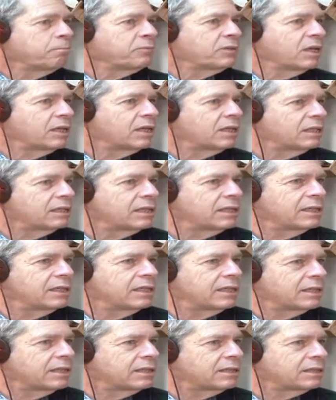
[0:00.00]

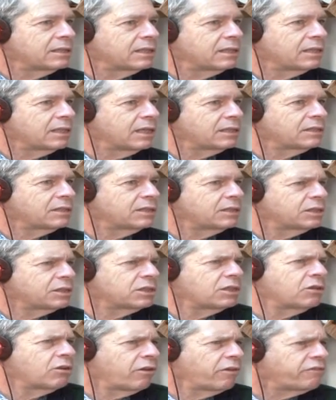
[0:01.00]
And that's
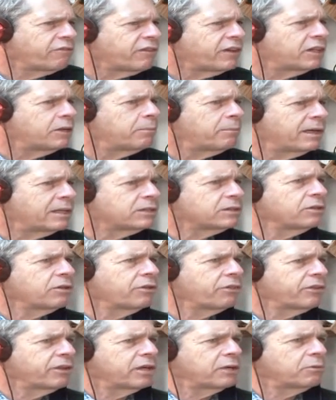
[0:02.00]
just sort of the
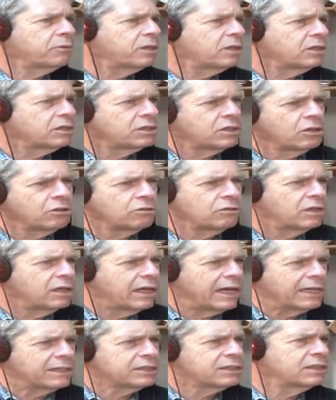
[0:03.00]
fundamental thing, where there's no
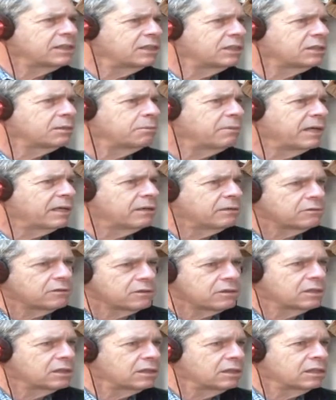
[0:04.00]
nasties about,
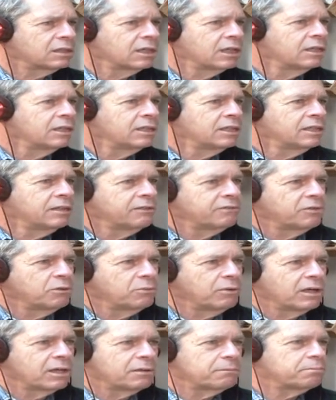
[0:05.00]
if you
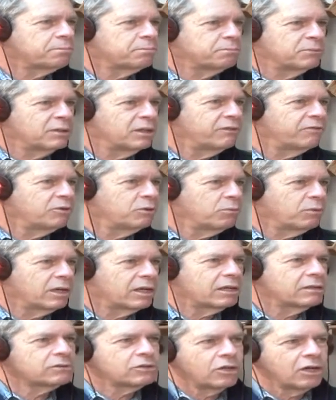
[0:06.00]

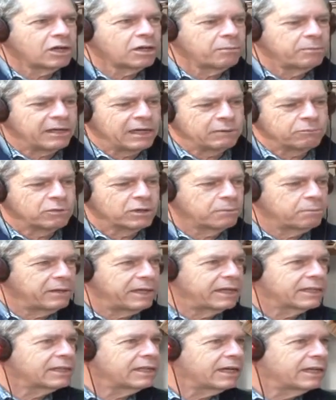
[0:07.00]
want to talk about what a
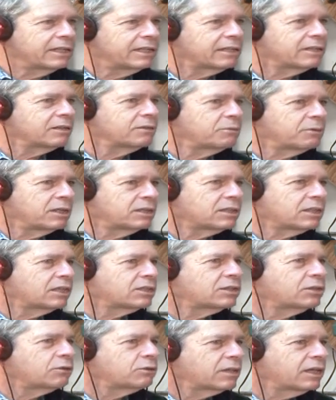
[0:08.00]
bad guy Hitler was,
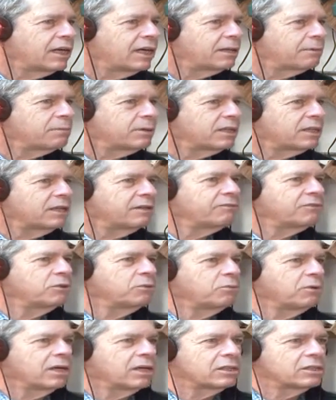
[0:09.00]
that's okay, but if you
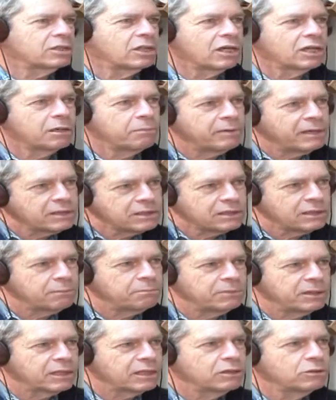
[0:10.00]
want to talk about
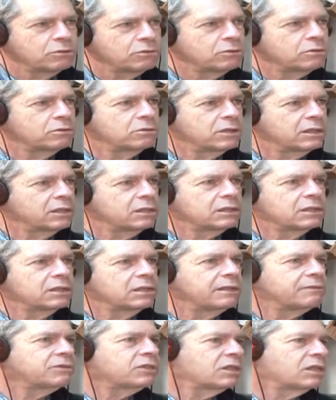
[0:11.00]
somebody who
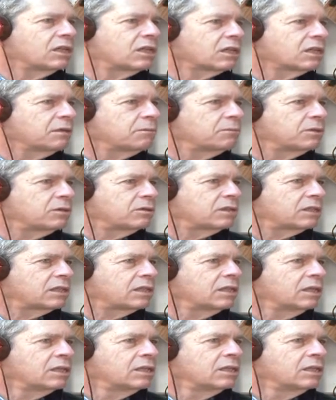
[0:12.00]
lives in our community,